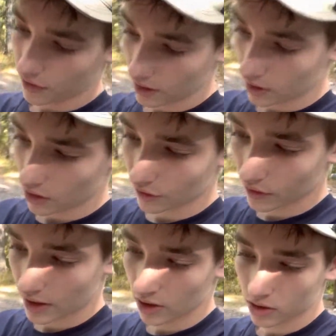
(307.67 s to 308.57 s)
other
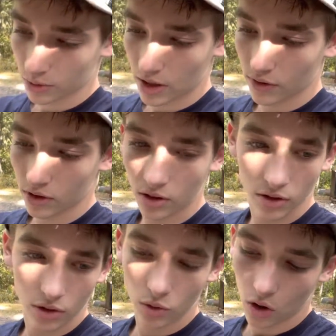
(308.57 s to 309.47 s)
flares or whatever
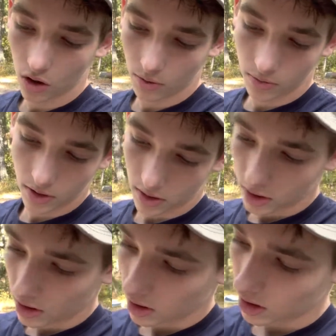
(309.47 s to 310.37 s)
you call them
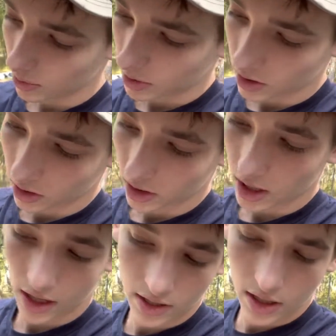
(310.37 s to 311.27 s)
up here on the
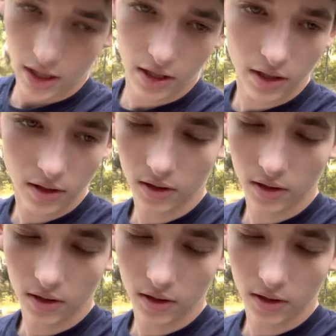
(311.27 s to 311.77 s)
gas tank.